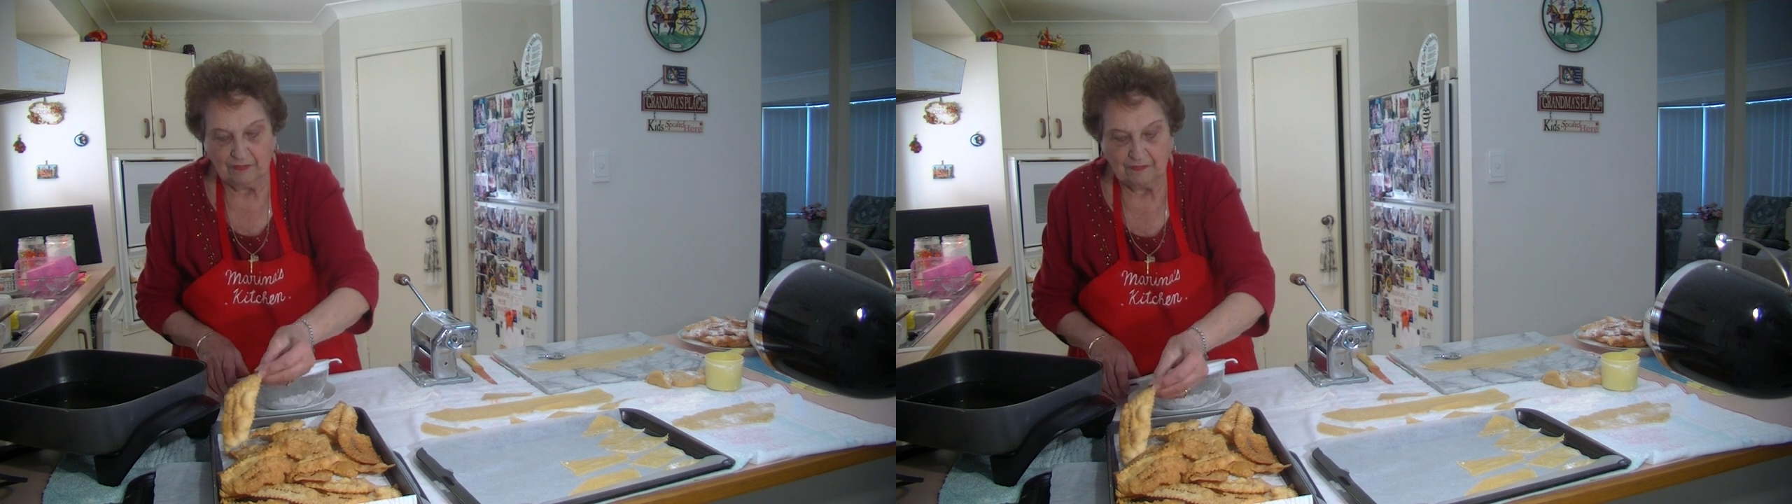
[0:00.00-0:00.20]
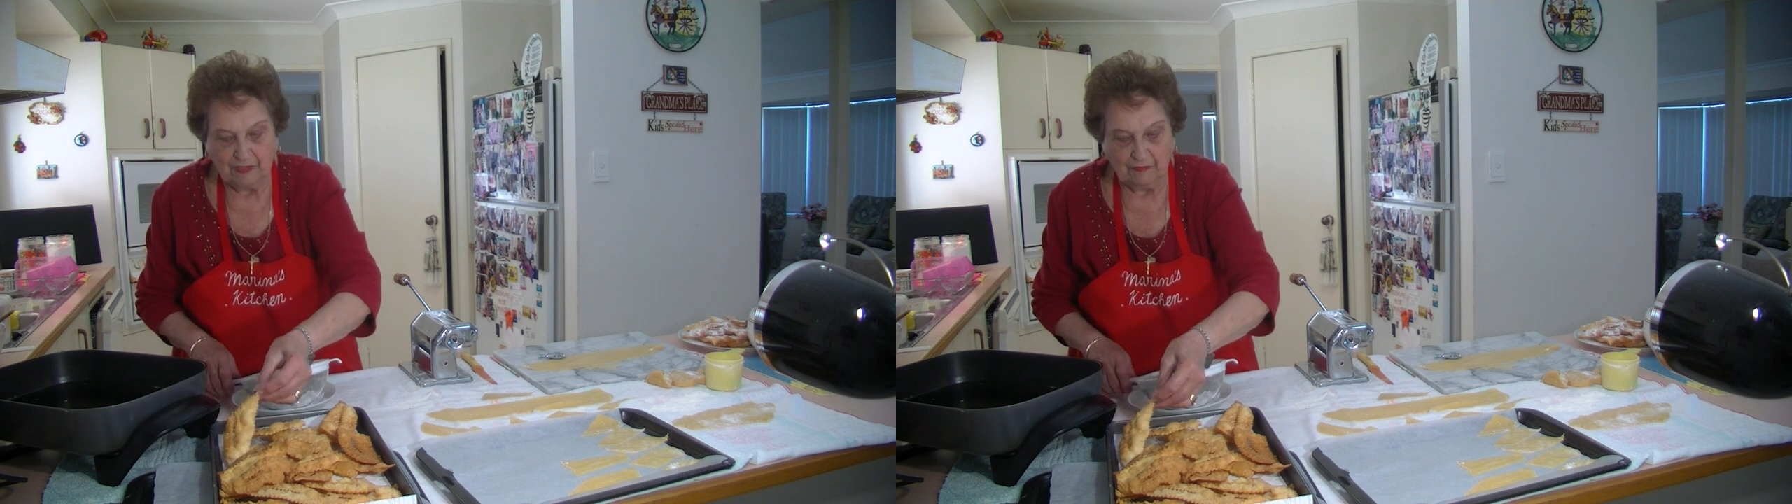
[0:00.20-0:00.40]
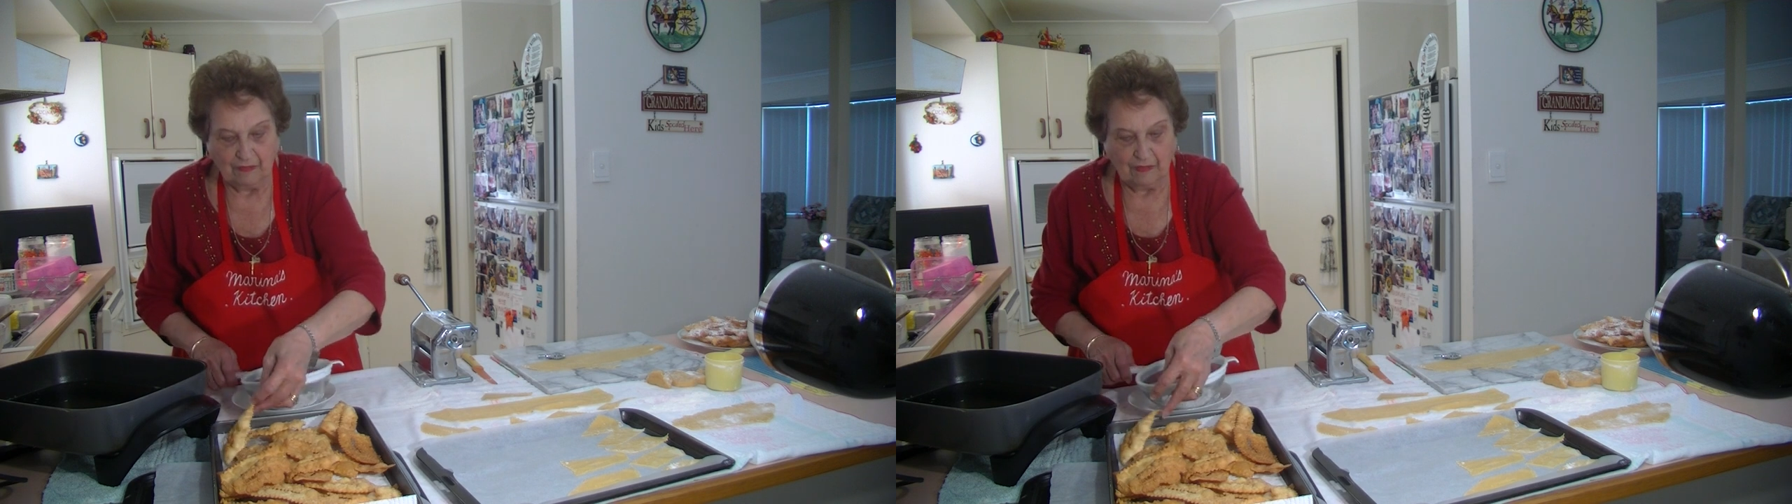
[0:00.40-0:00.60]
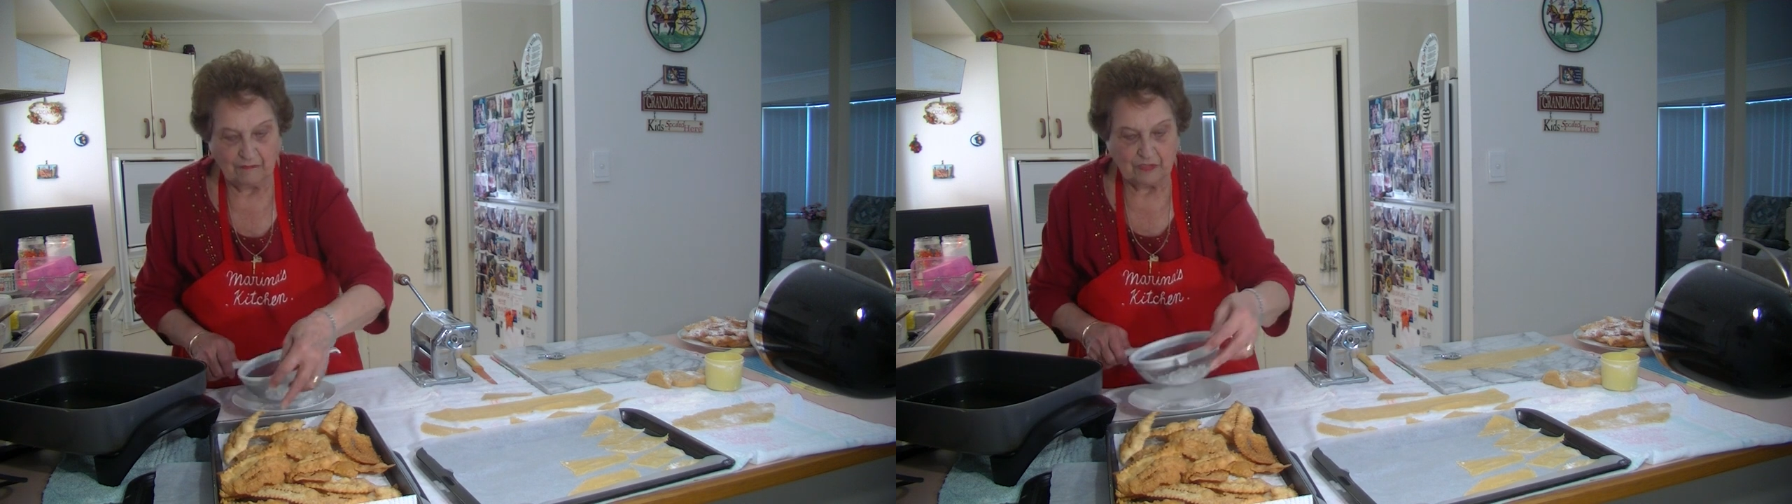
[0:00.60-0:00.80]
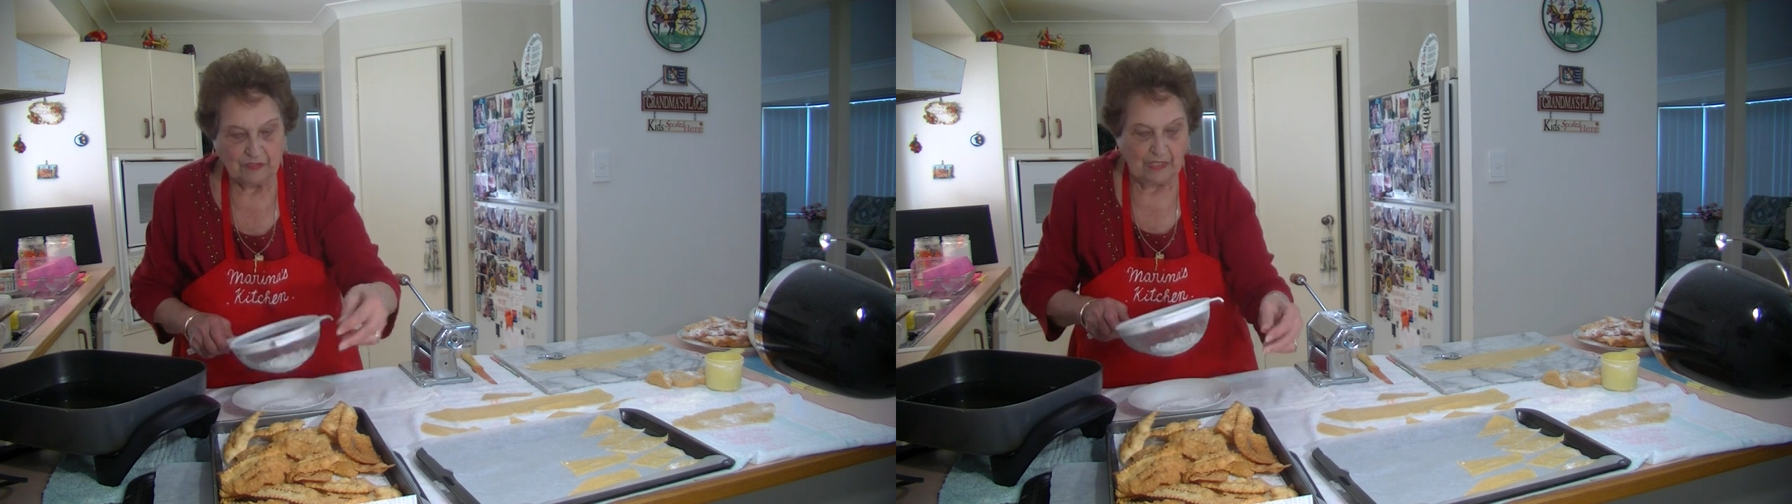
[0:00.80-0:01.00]
So I'm
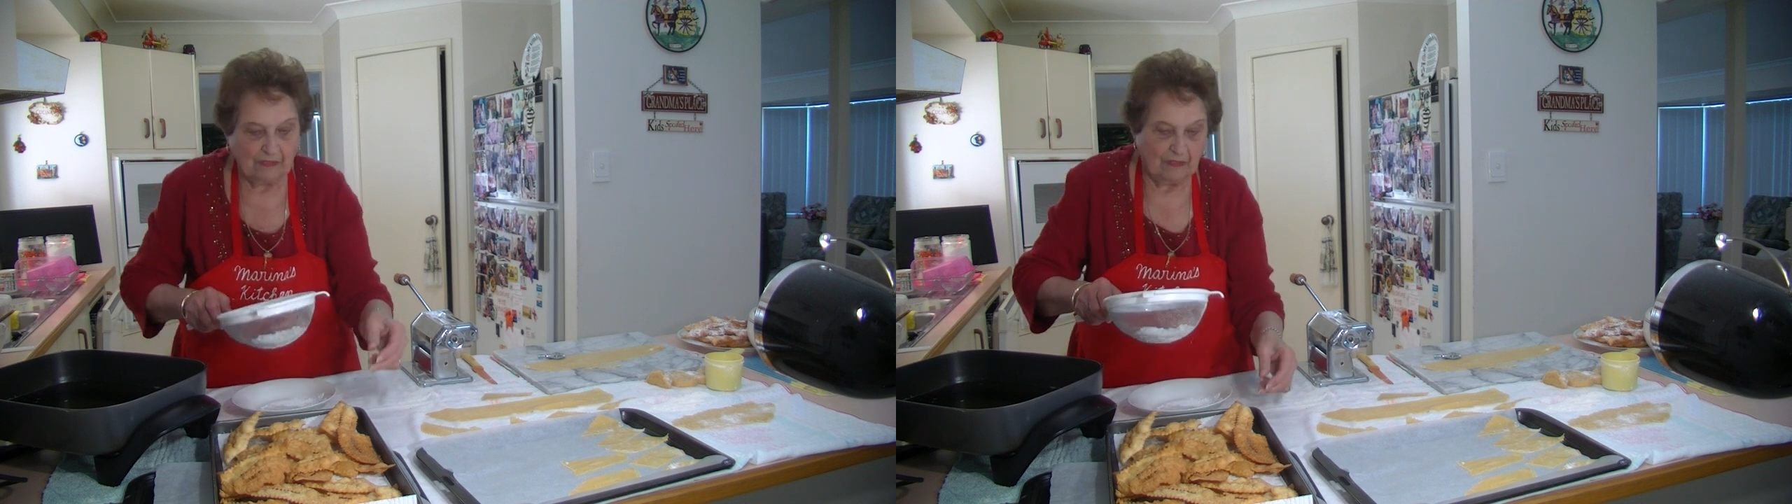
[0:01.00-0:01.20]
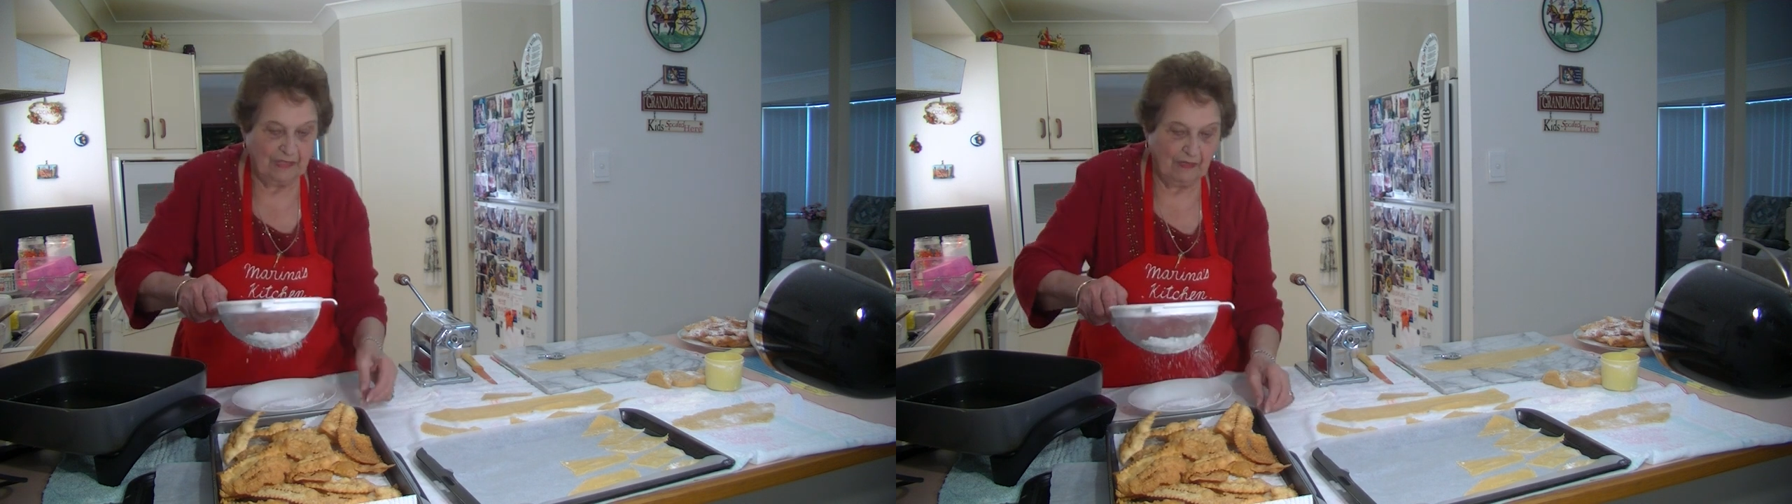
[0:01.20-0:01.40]
just going to,